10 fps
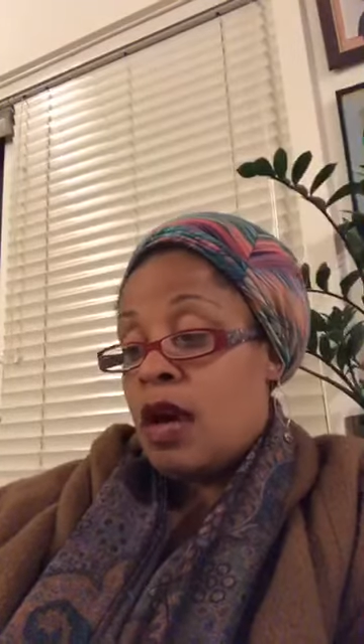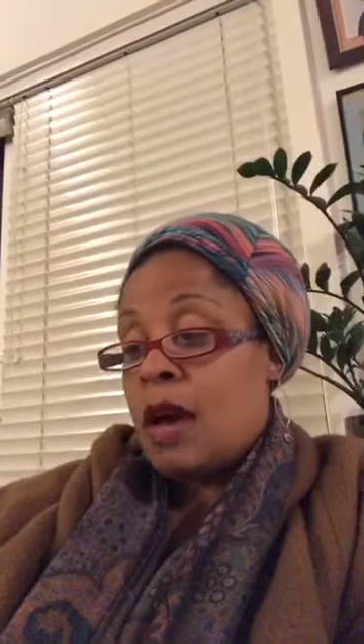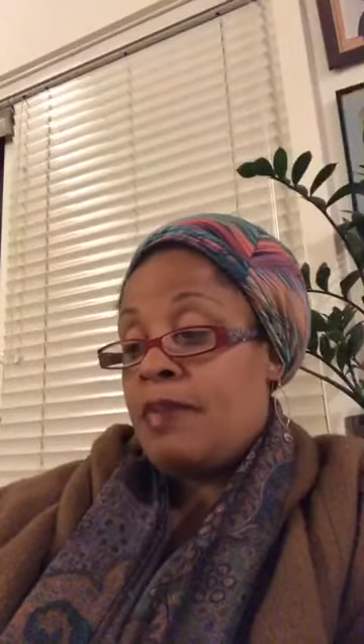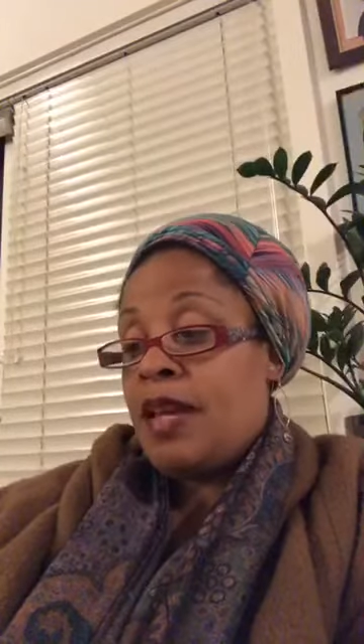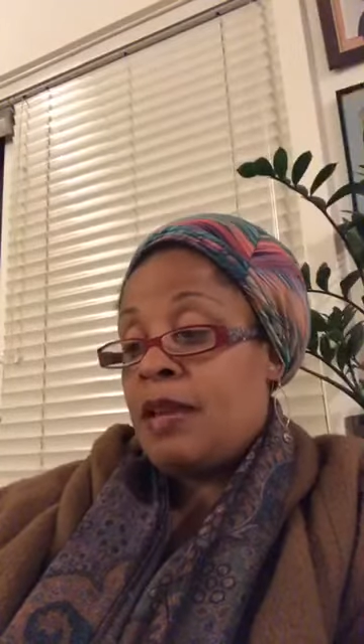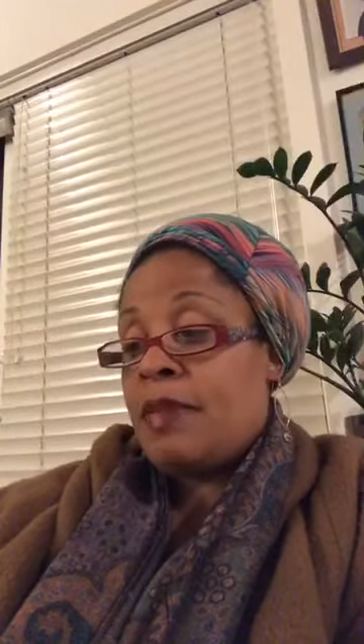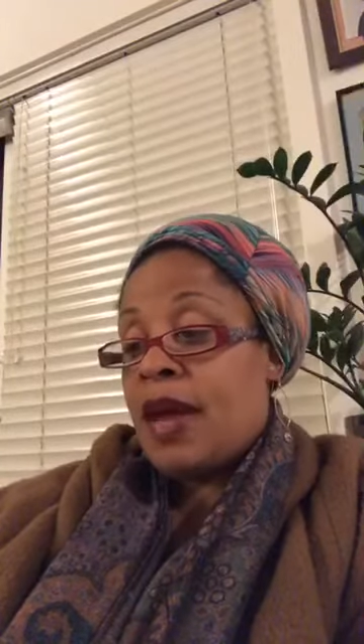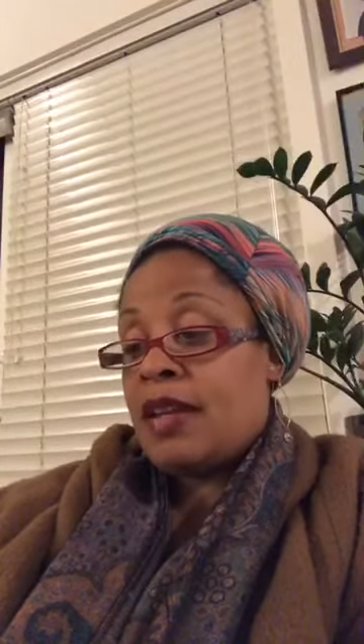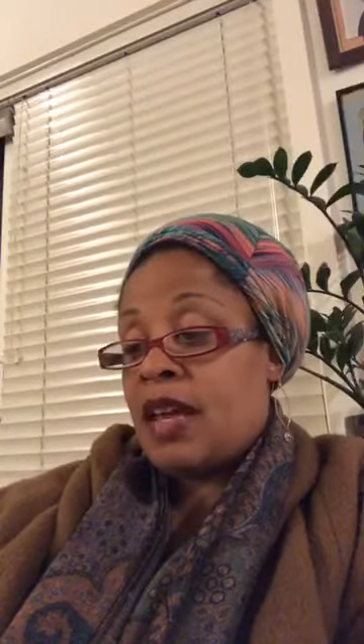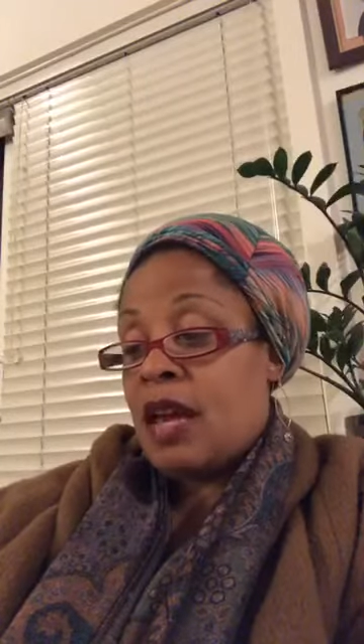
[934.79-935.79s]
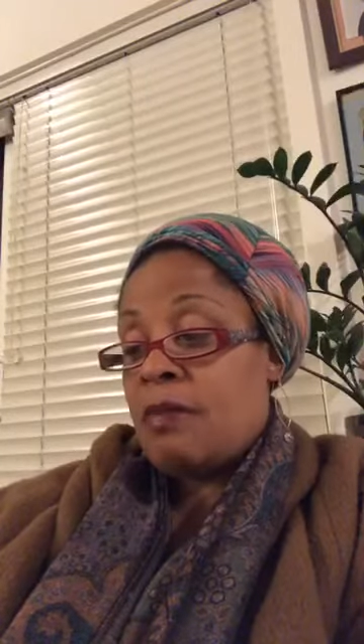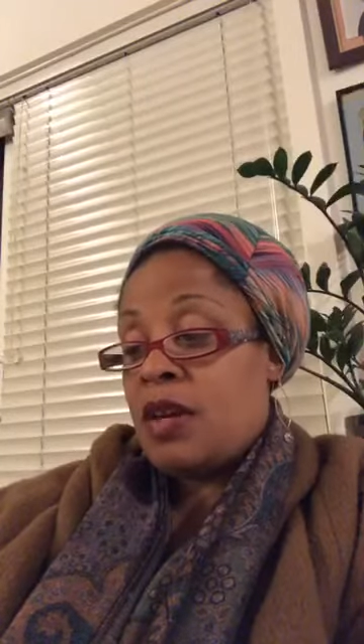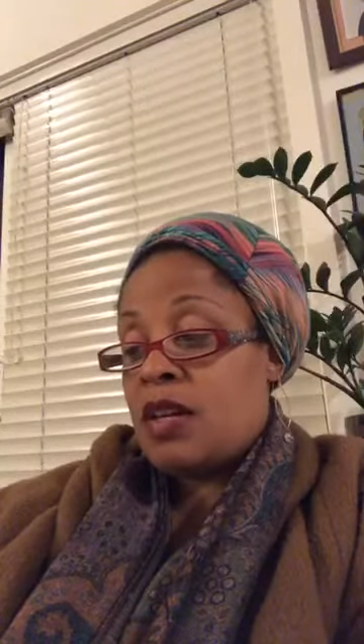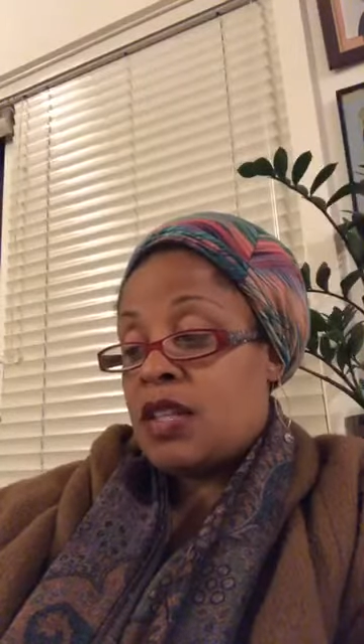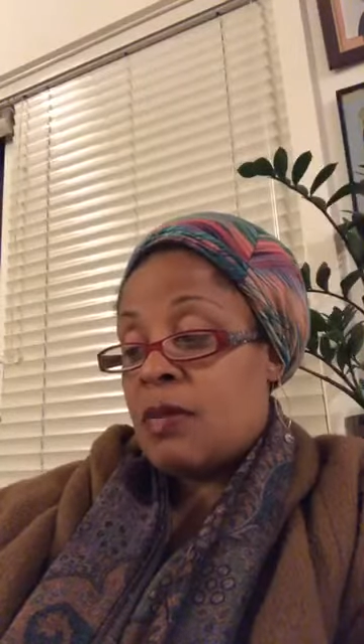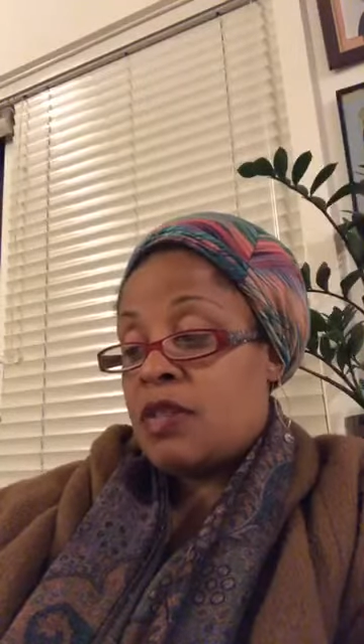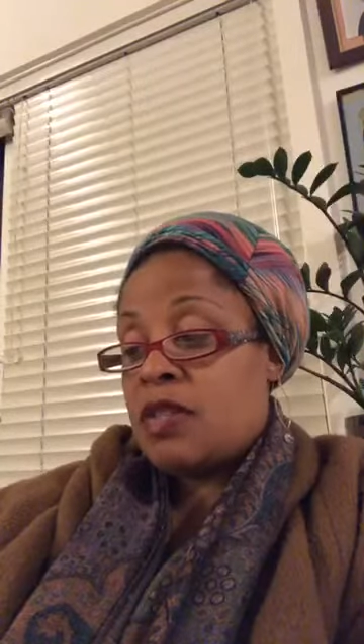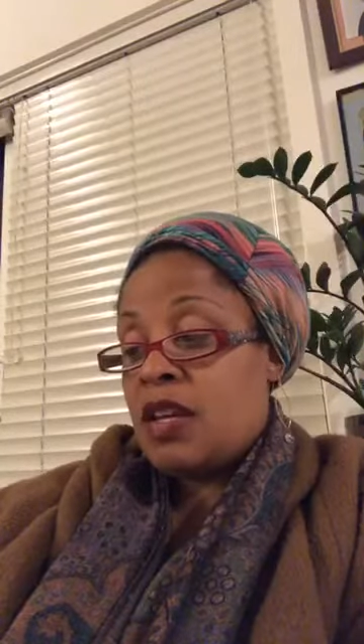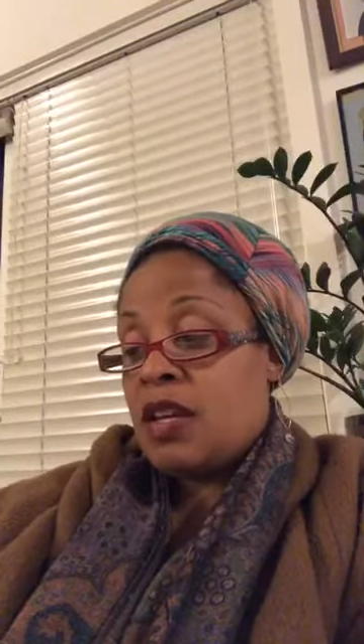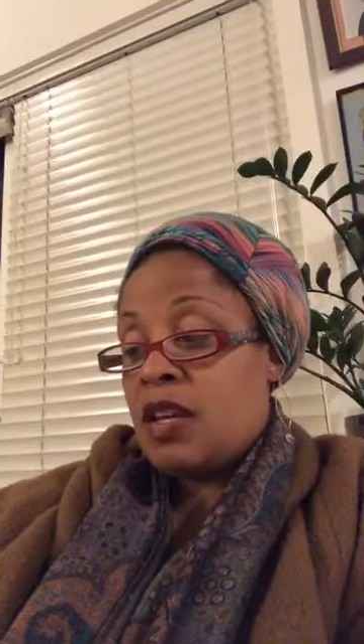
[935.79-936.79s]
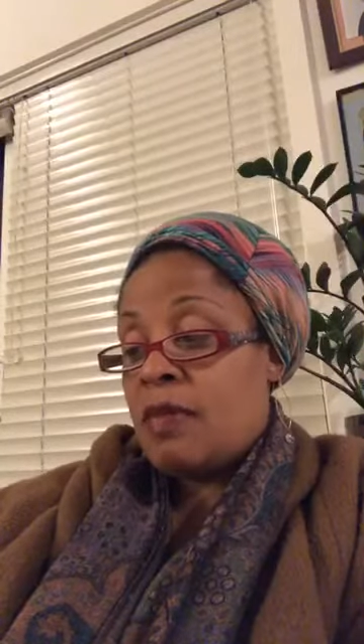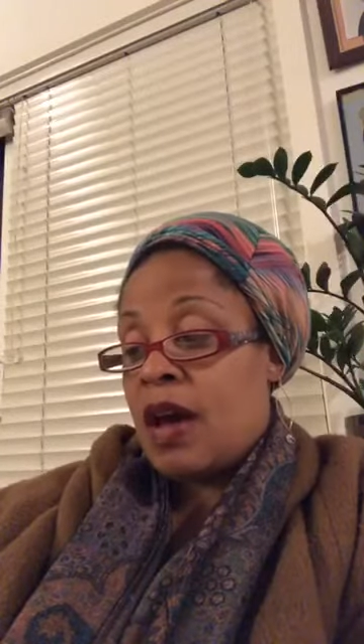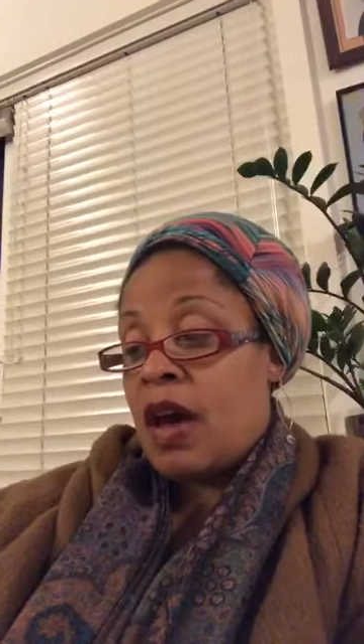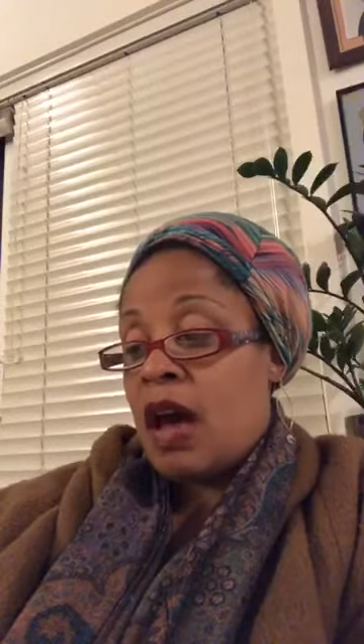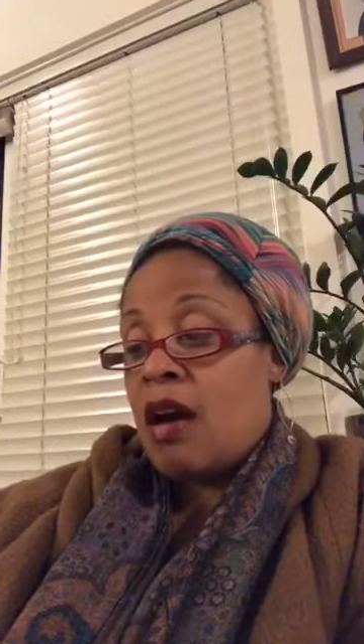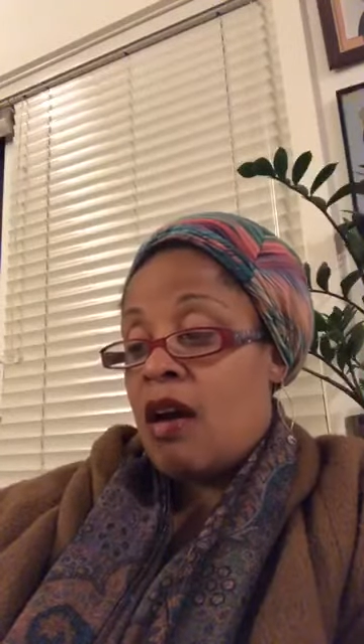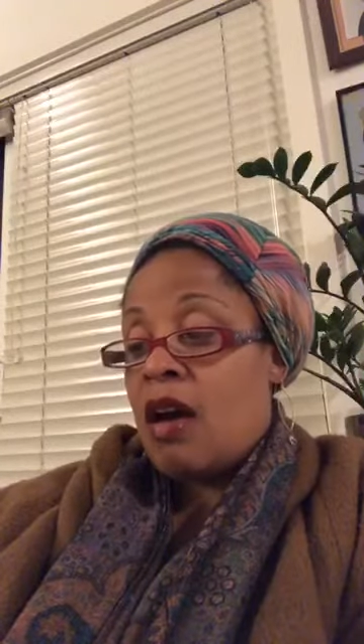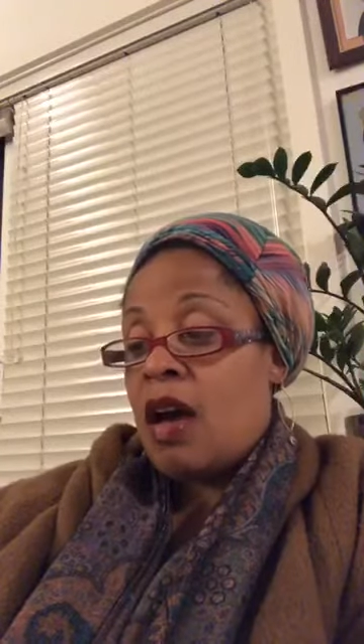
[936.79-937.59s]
I played a bad game because I was thinking about how